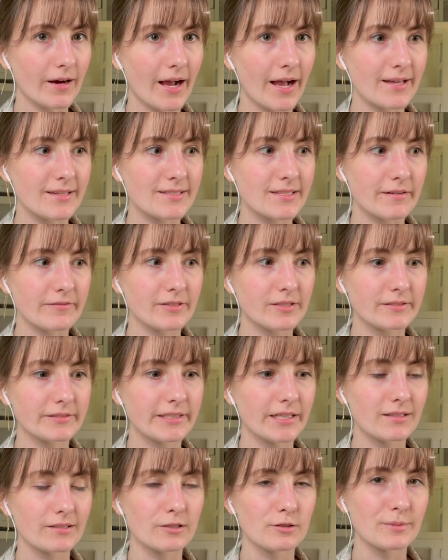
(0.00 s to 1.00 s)
and definitely
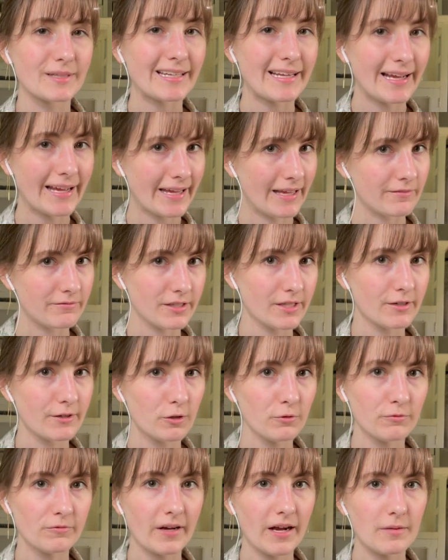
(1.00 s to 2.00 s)
a little bit heavier of
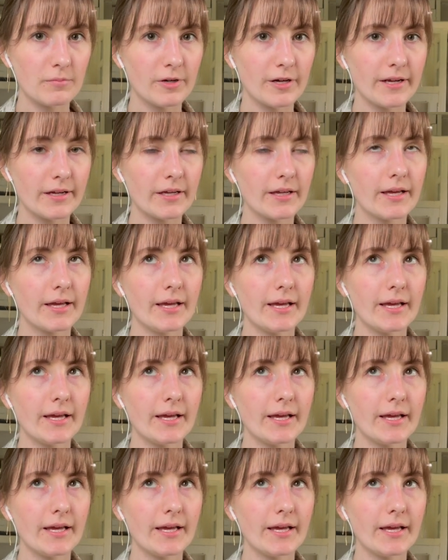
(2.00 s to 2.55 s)
fabric.